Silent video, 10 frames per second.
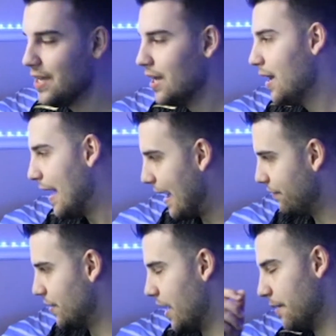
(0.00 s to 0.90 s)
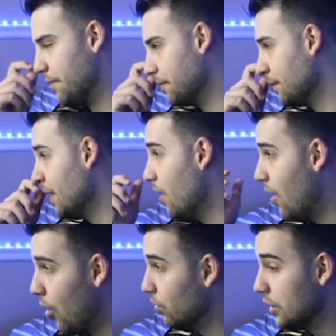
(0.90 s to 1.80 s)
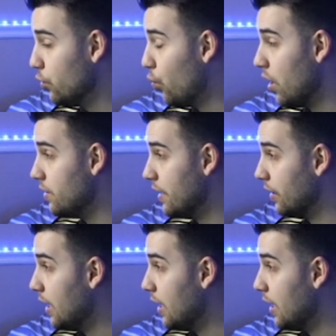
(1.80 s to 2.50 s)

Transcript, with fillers: Halftime. Only 1-0.